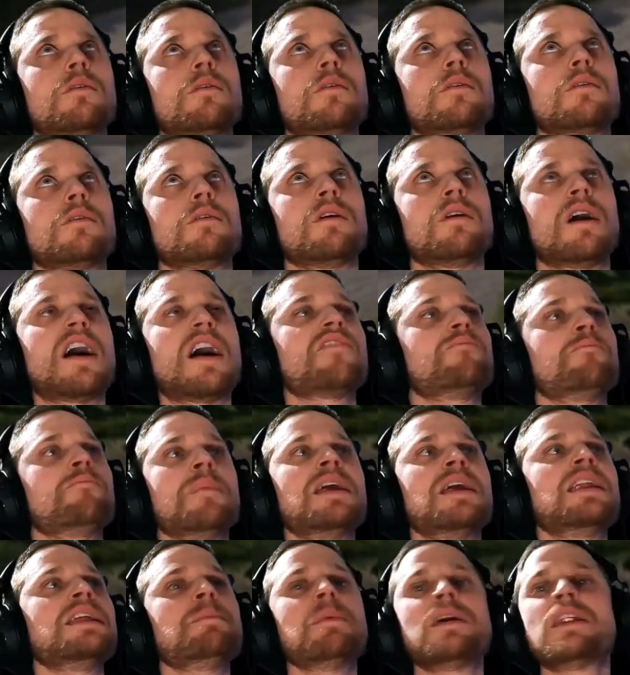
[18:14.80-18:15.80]
I have
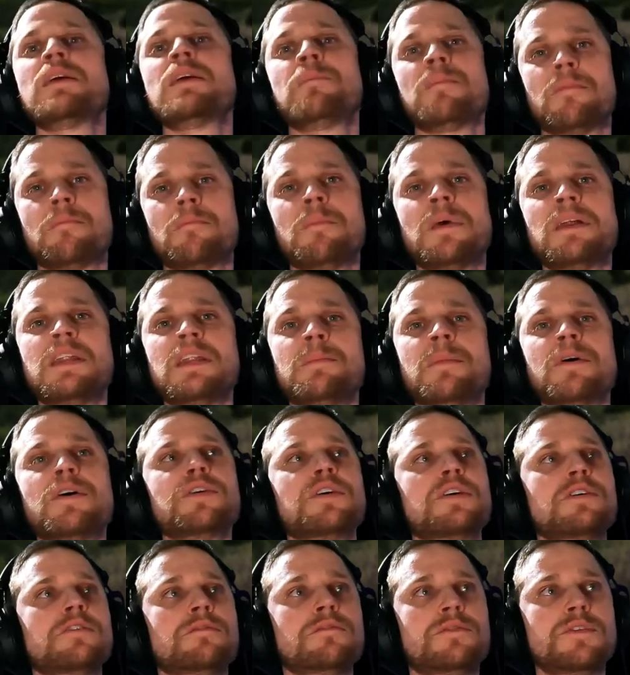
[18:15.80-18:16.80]
many
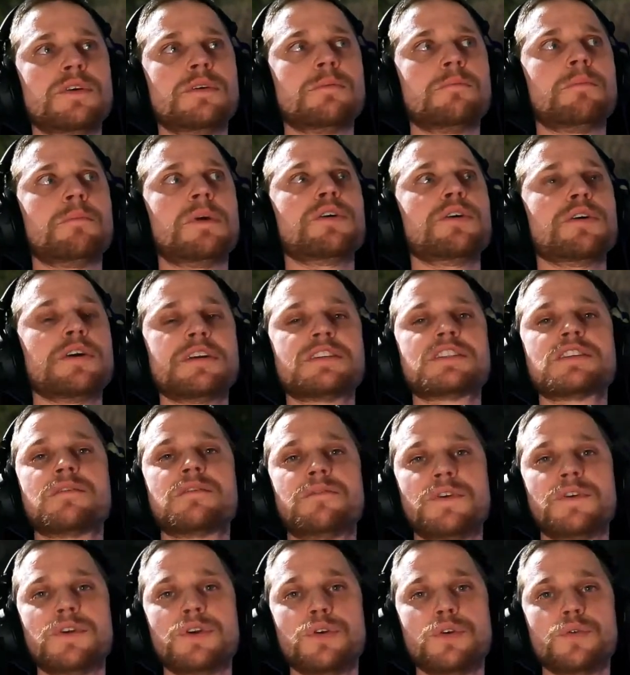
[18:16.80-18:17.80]
millions of
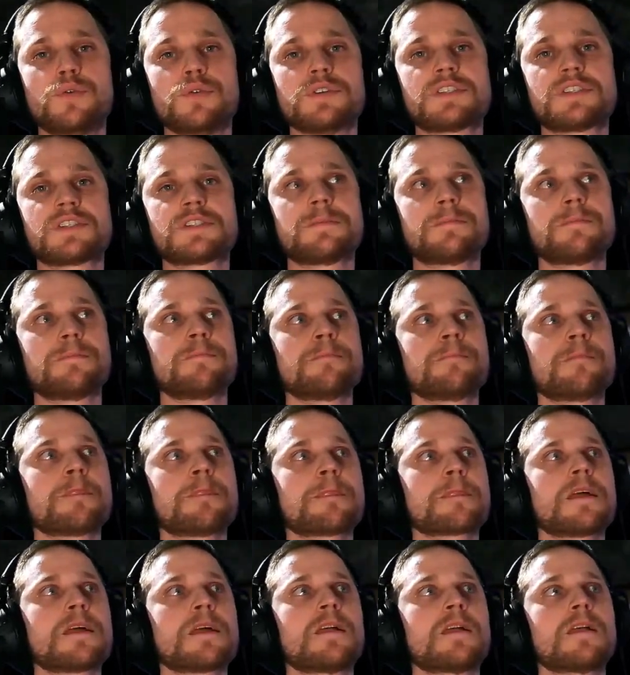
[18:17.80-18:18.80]
views
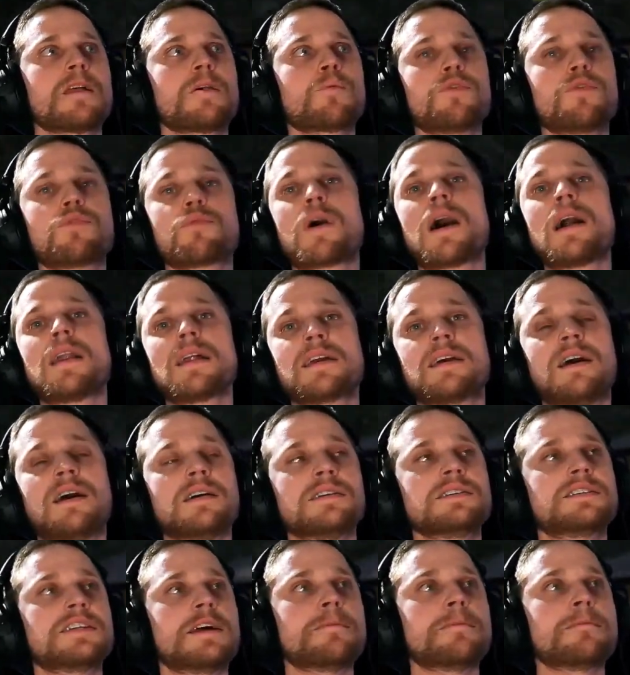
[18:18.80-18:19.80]
with rally
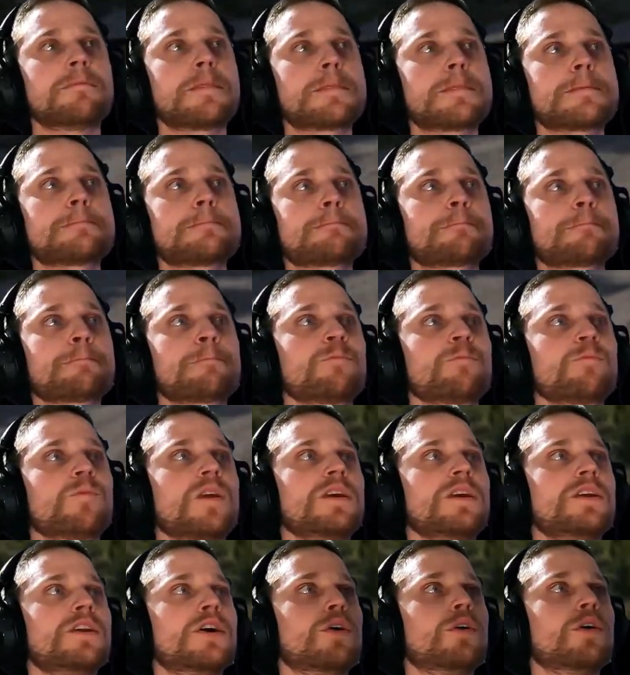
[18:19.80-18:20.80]
content. You
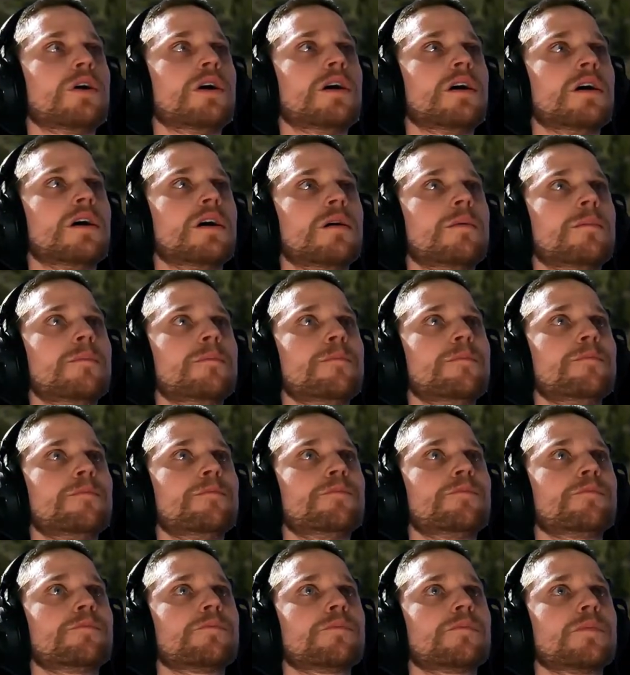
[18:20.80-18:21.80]
know,
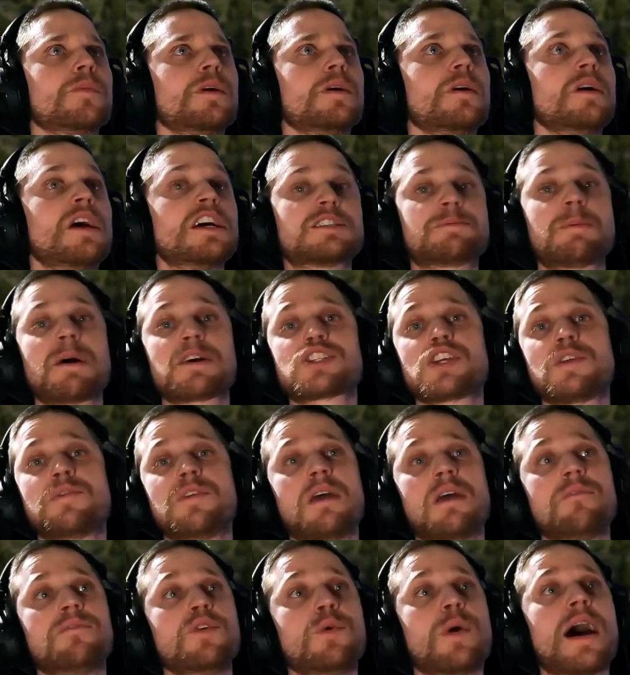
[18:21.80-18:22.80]
especially
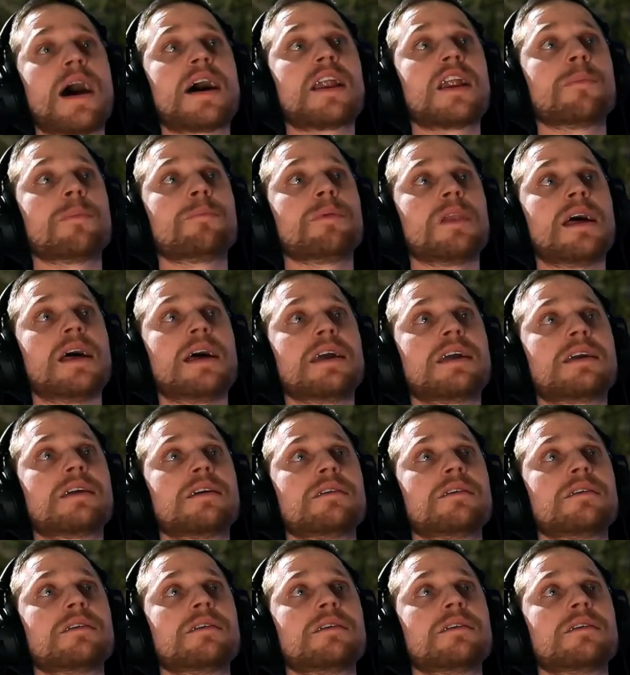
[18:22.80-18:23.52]
if you add up like